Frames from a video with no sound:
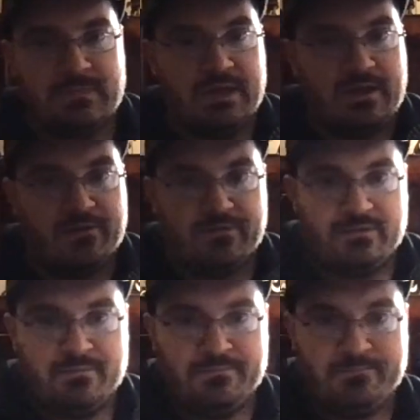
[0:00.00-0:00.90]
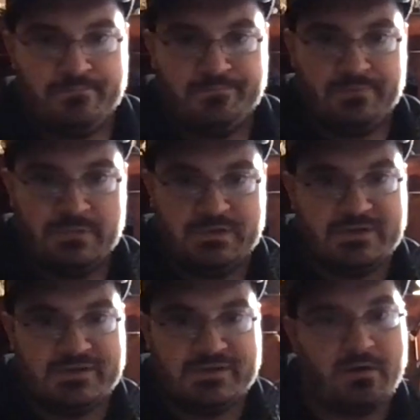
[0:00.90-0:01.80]
It's
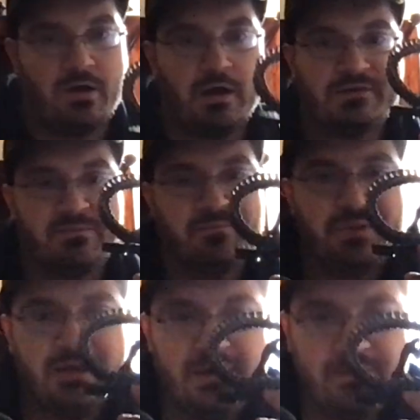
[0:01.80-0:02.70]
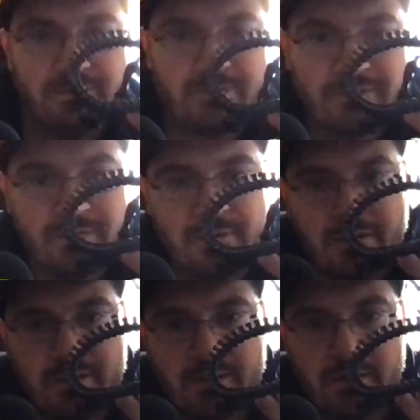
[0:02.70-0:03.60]
just an awesome piece.
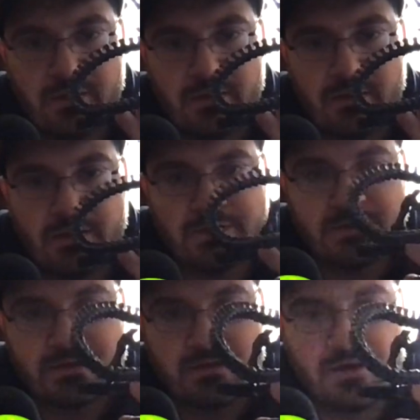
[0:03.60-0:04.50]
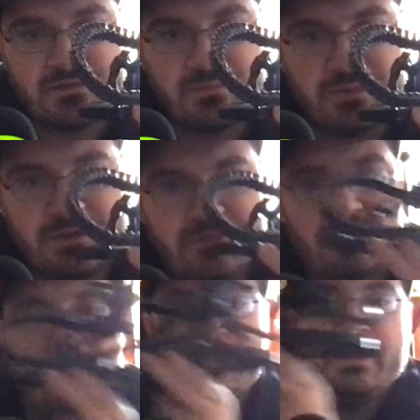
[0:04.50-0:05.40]
It's just an awesome piece to
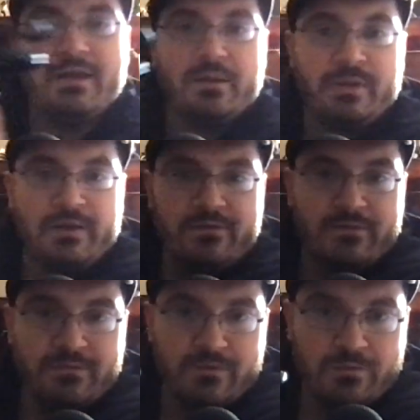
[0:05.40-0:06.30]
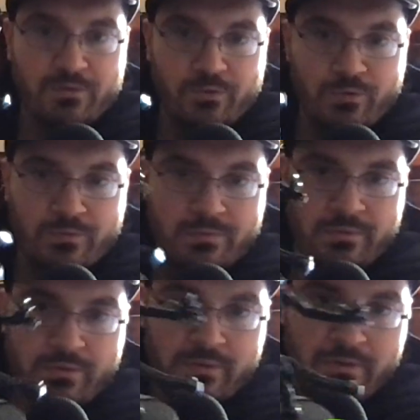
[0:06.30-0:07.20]
look at. I mean, it's just so cool.
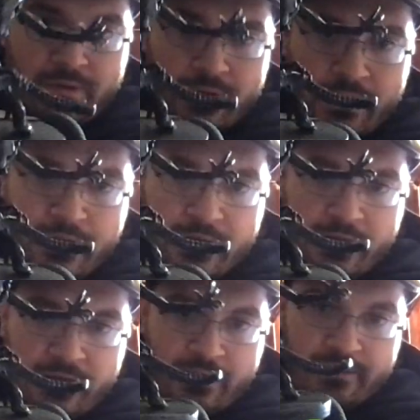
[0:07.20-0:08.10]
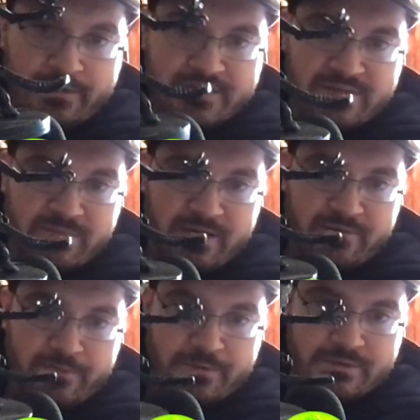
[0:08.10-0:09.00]
This is my
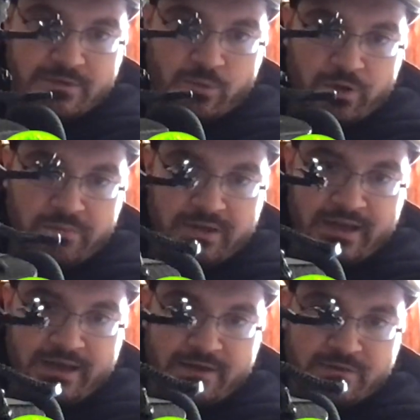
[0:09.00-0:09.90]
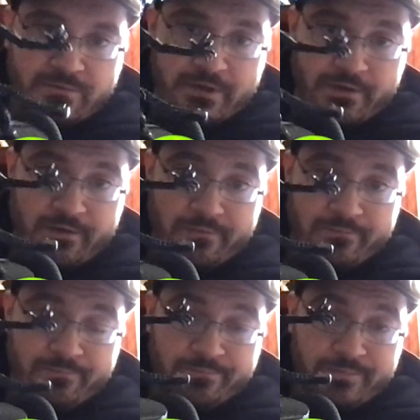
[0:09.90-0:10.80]
first Quantum Mechanics figure,
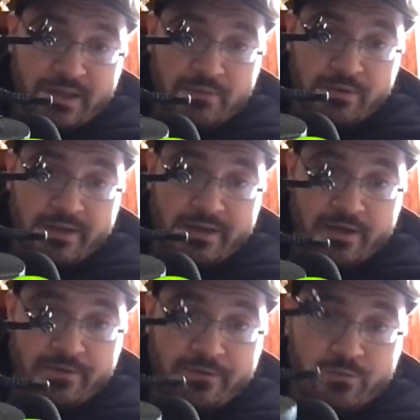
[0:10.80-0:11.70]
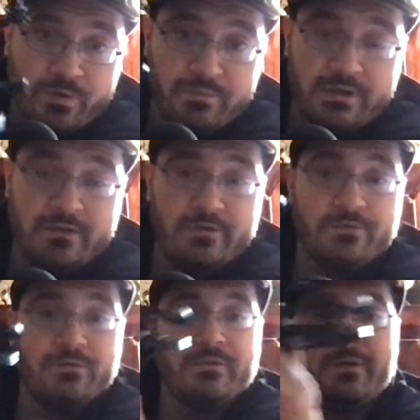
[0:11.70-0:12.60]
and I'm glad I got this one because